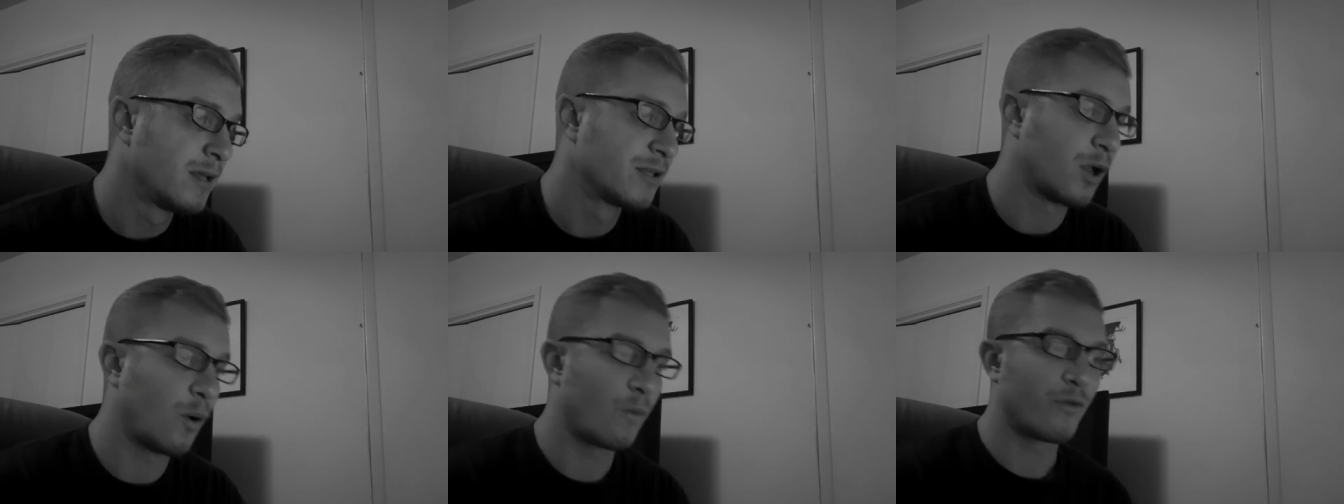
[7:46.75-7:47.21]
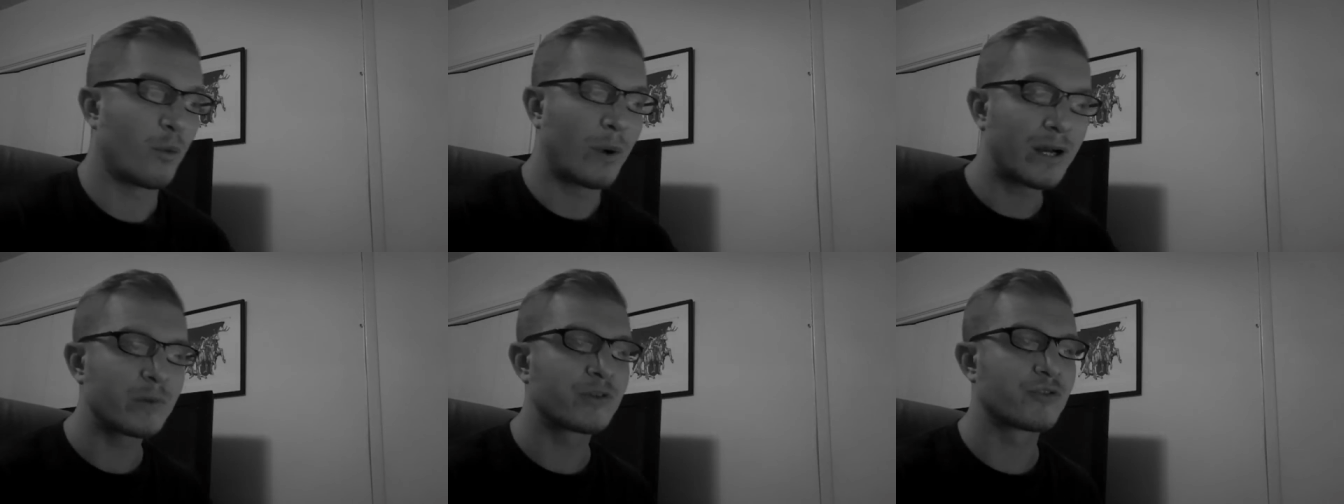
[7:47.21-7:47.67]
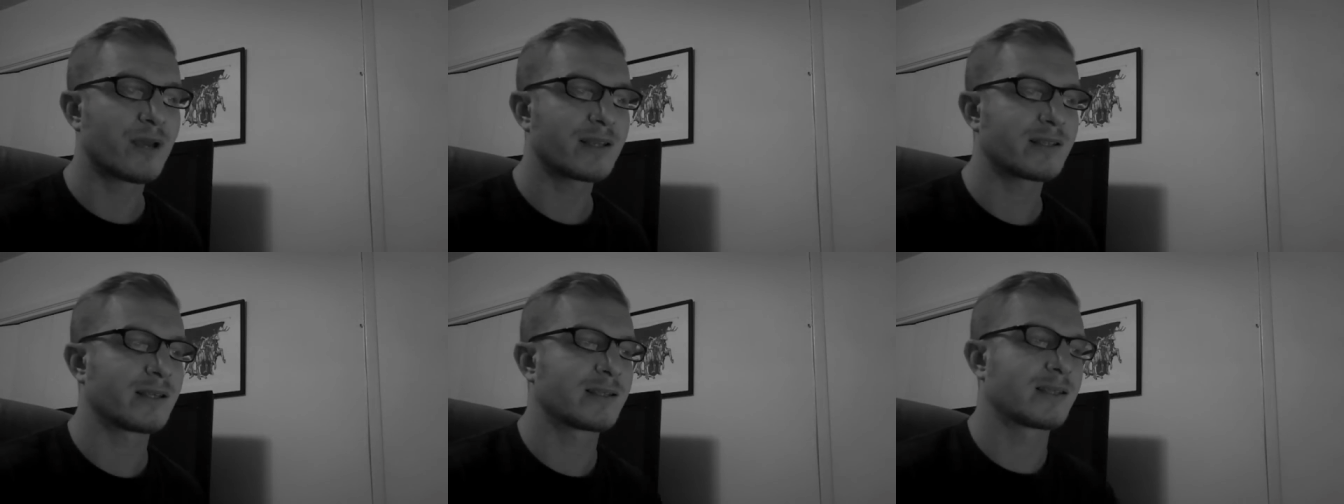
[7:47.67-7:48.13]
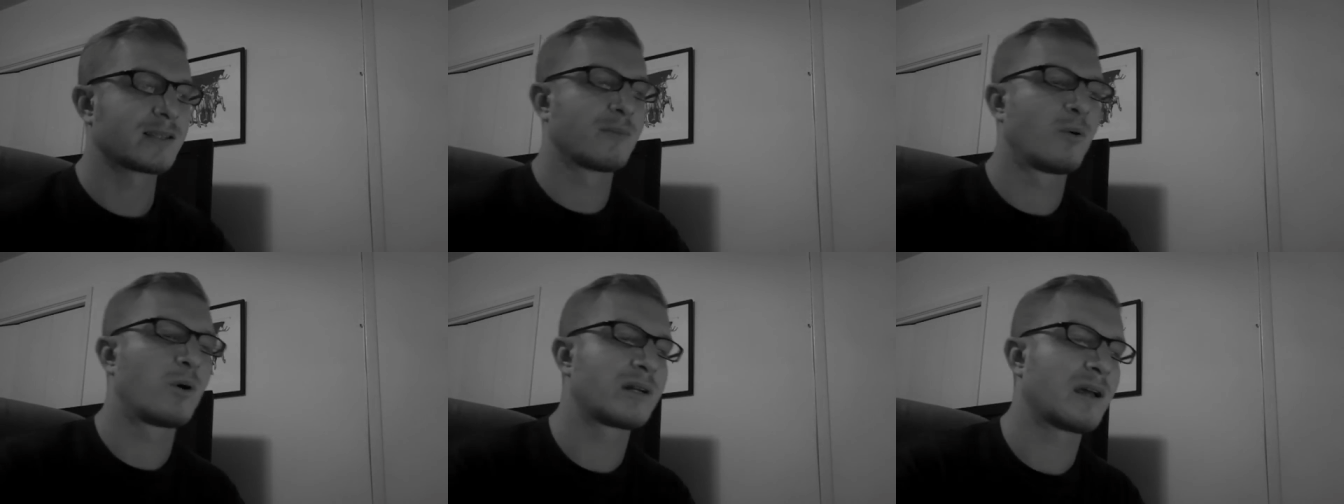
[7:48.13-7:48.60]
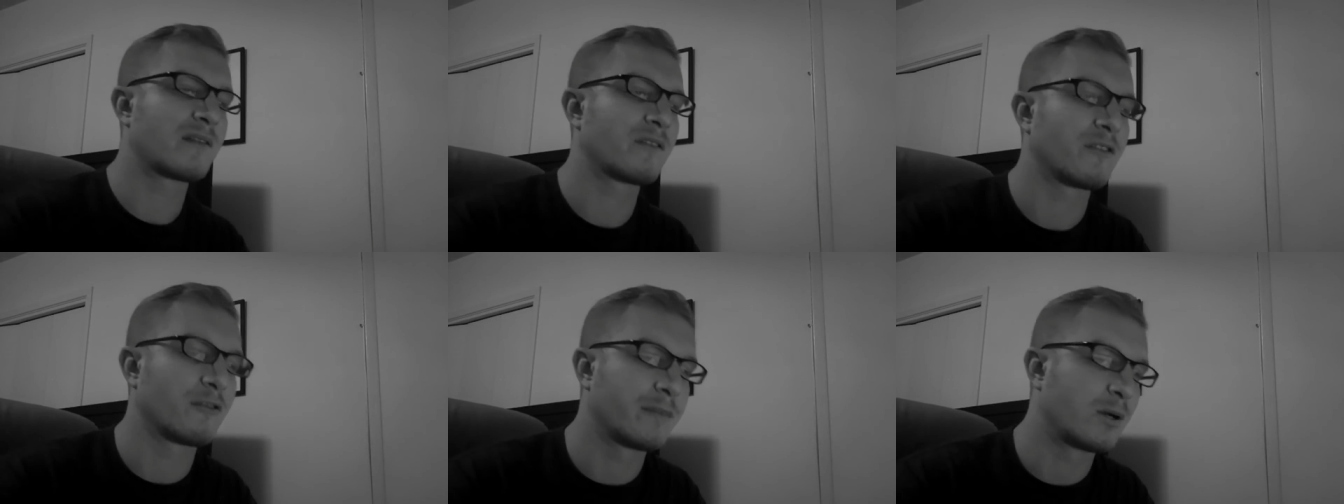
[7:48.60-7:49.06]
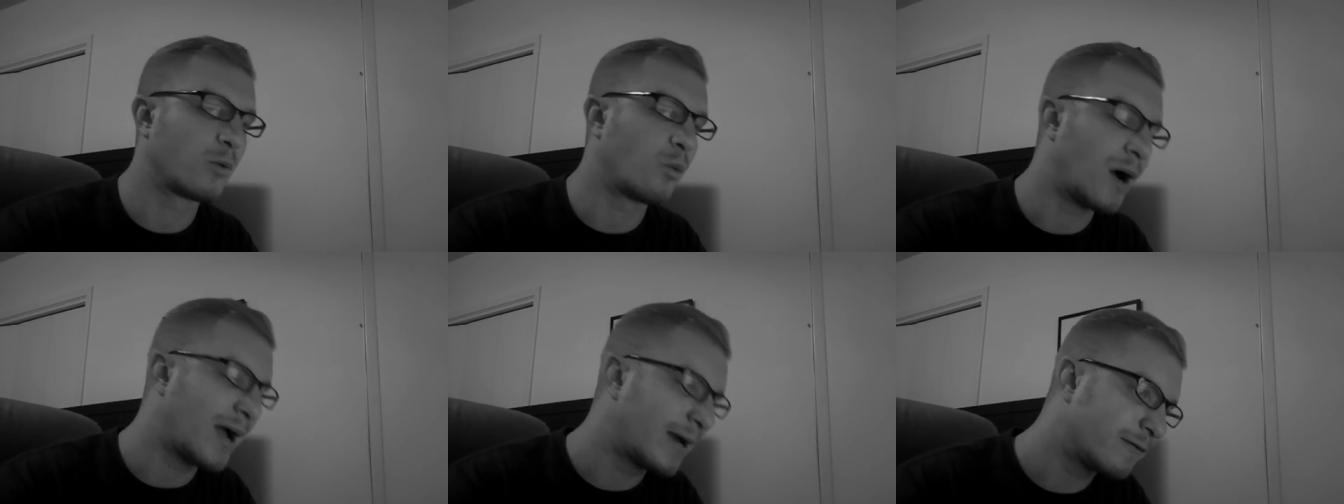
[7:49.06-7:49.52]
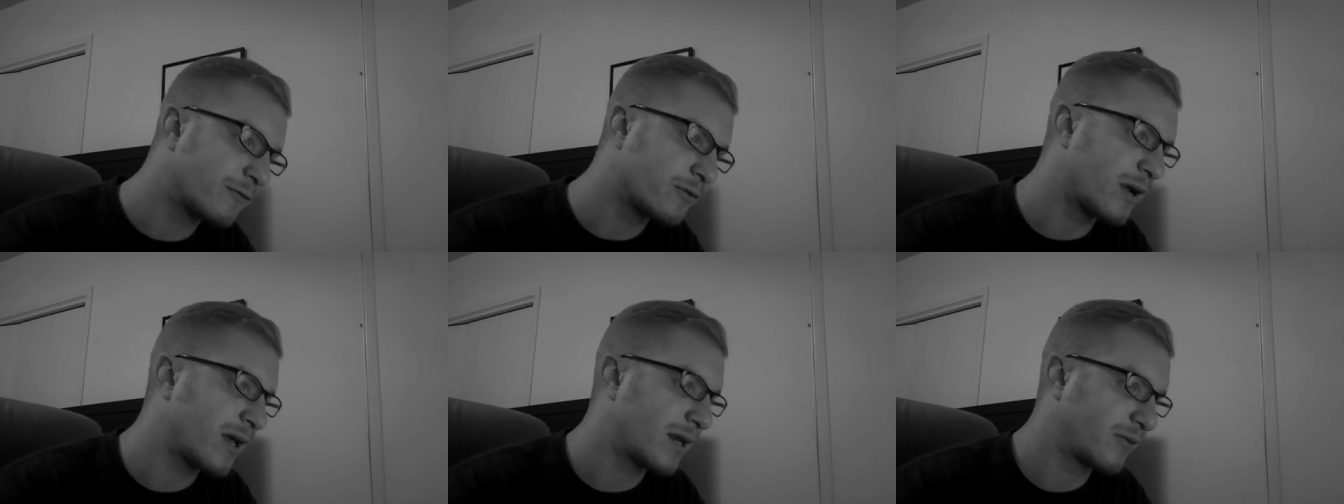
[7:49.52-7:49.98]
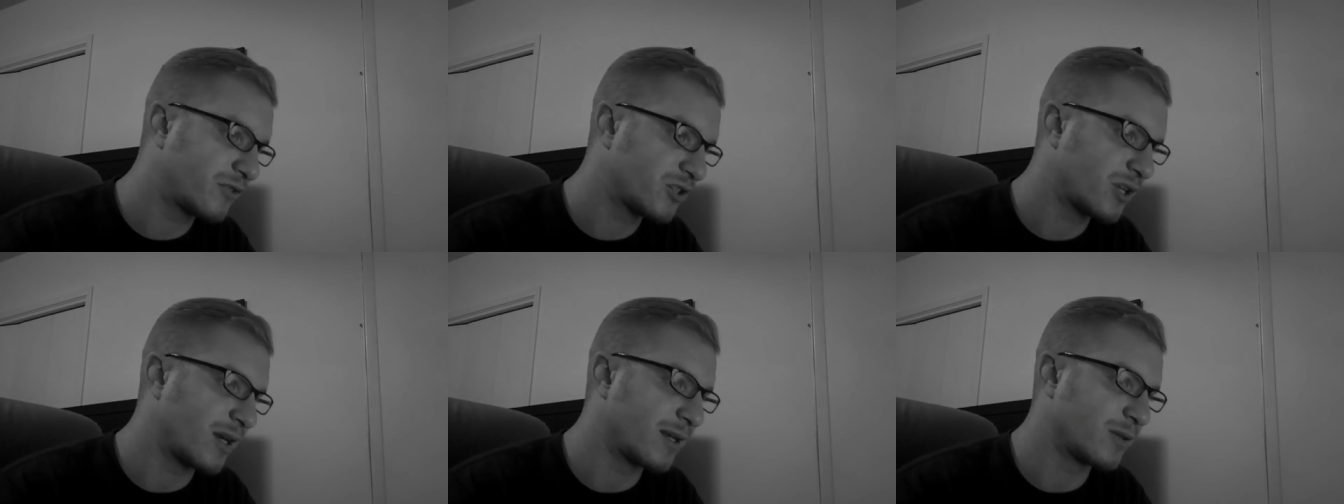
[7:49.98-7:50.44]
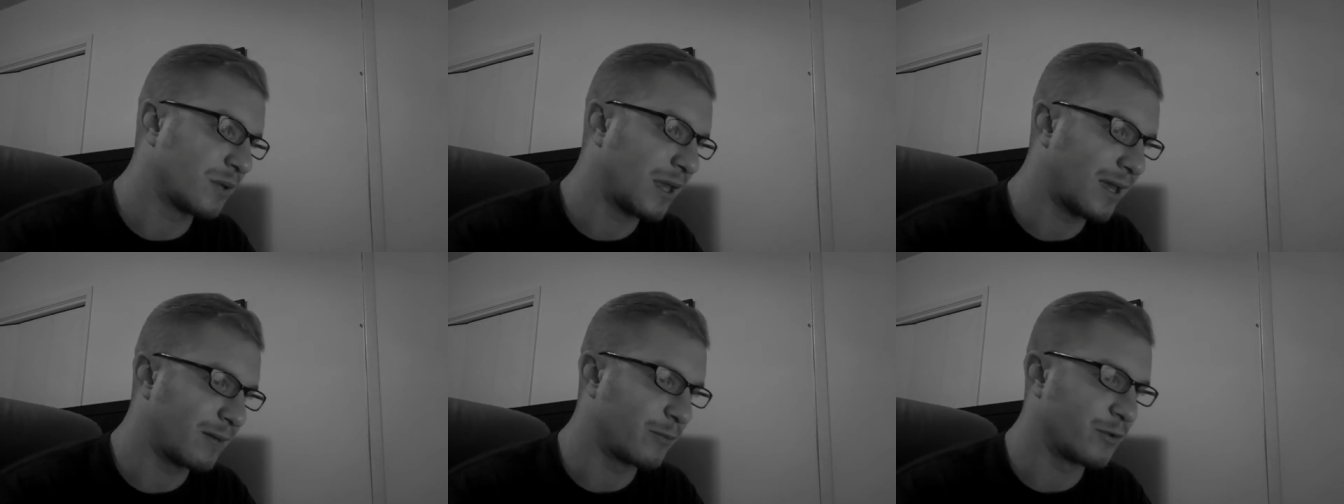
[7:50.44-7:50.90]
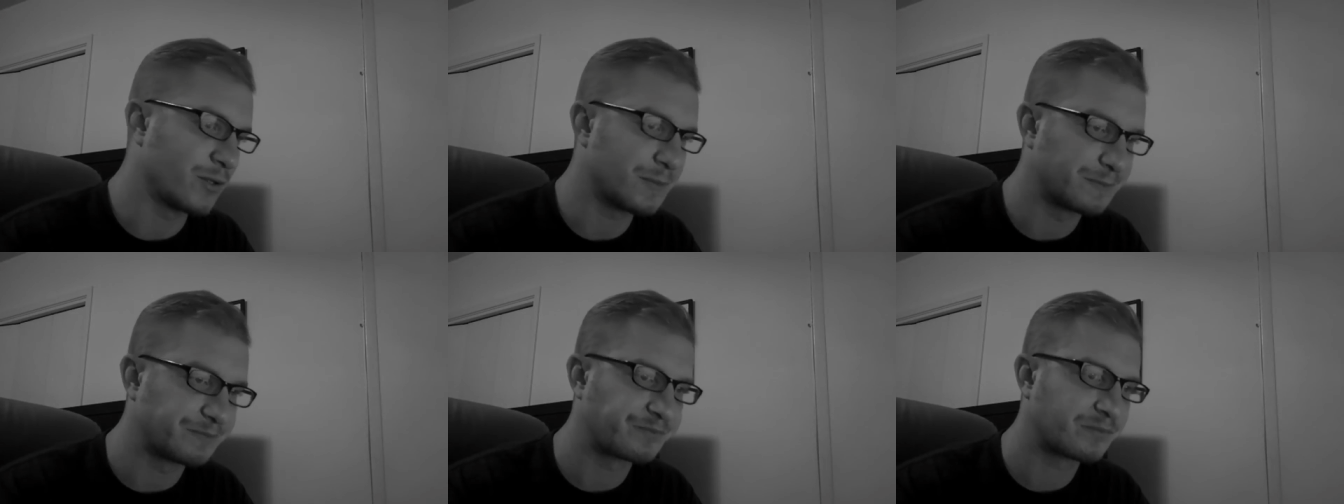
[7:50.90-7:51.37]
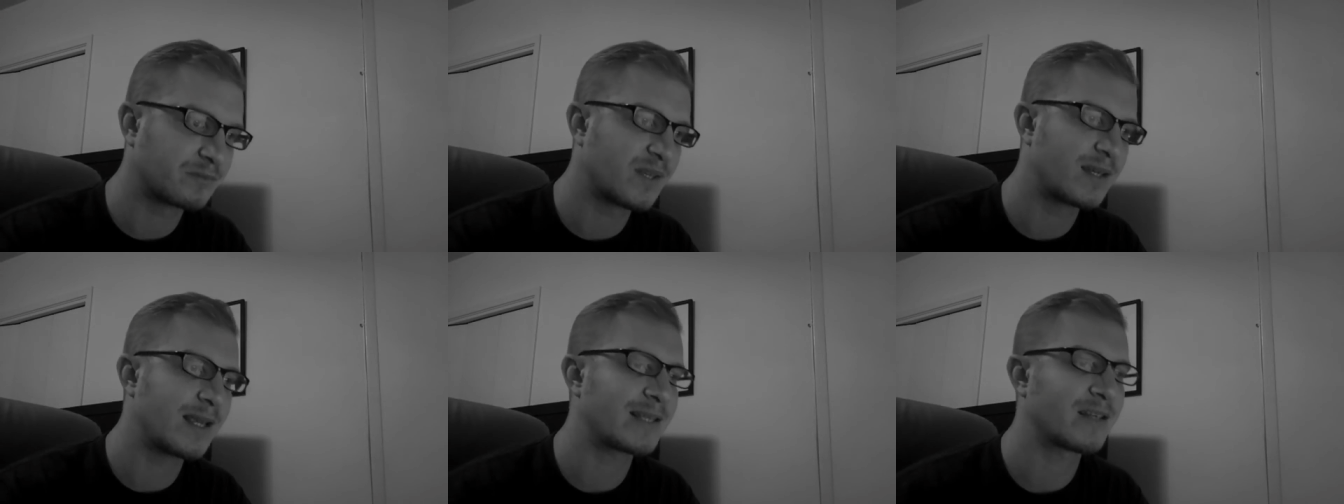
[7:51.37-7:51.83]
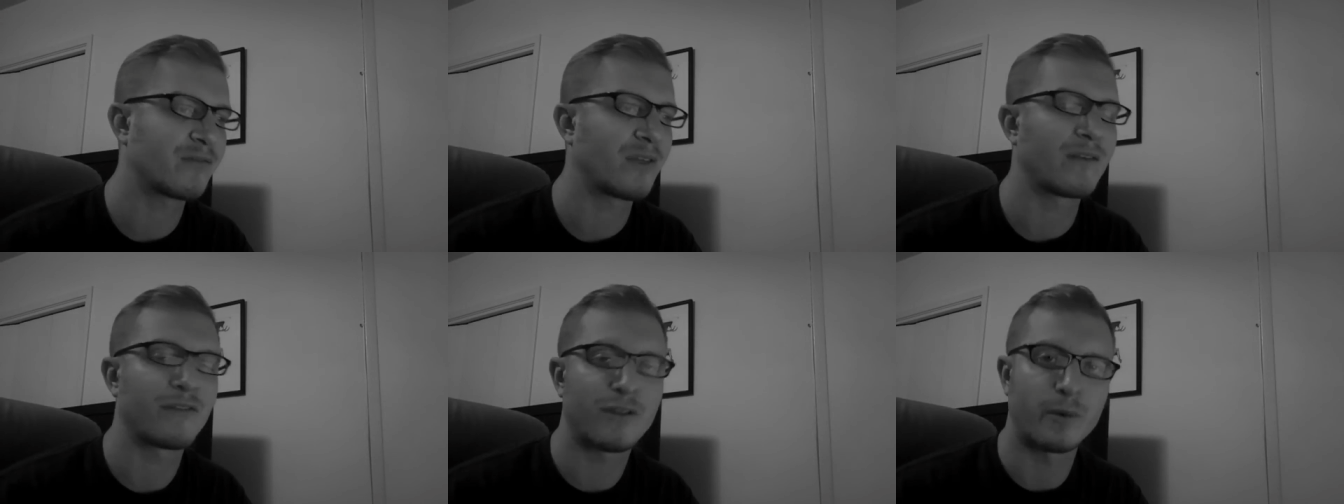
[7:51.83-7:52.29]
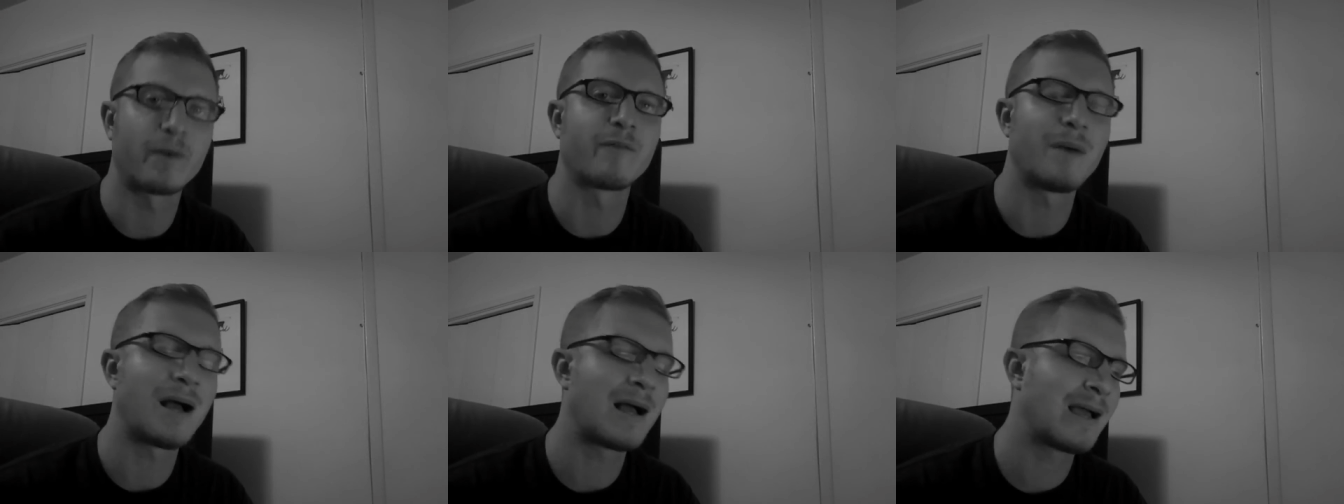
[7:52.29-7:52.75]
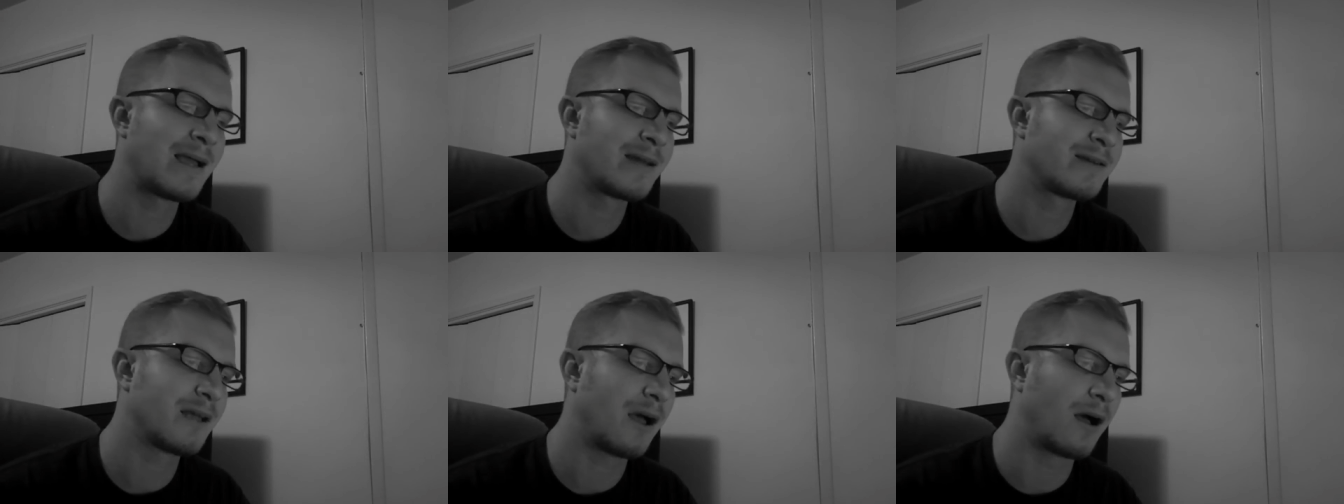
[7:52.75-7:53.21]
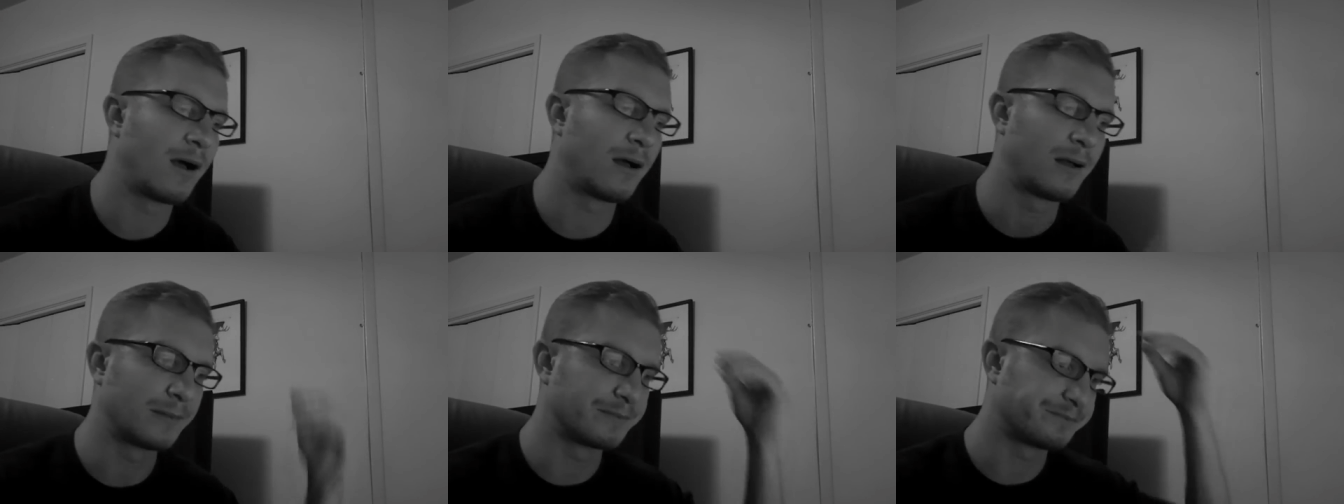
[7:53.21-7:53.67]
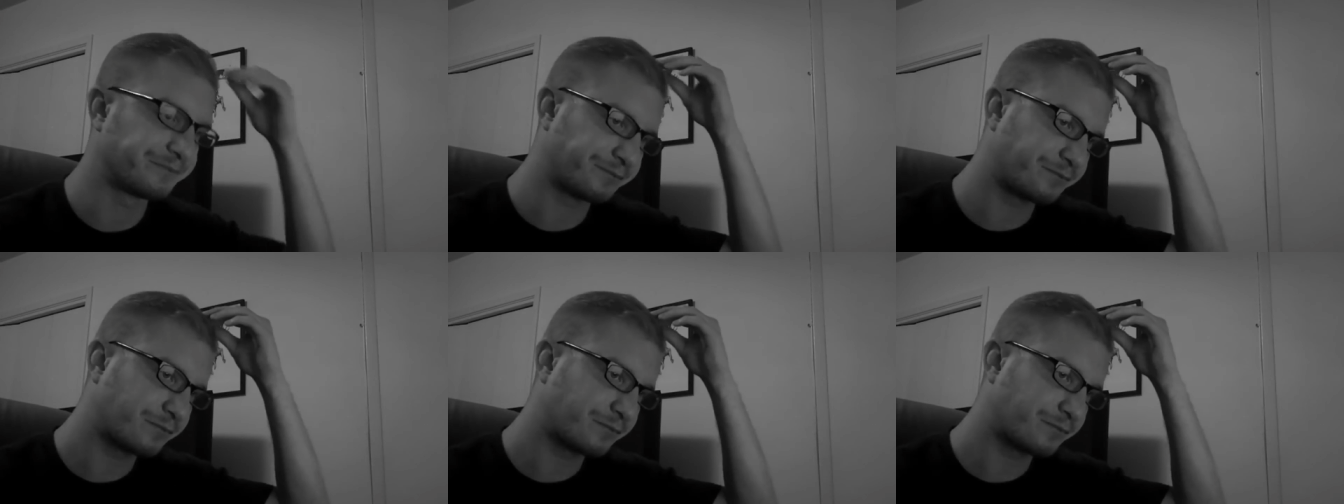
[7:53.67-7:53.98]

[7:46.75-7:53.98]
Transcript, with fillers: So the way to address this is to point out that there have been a wide variety of studies with animals to test if they have theory of mind, um,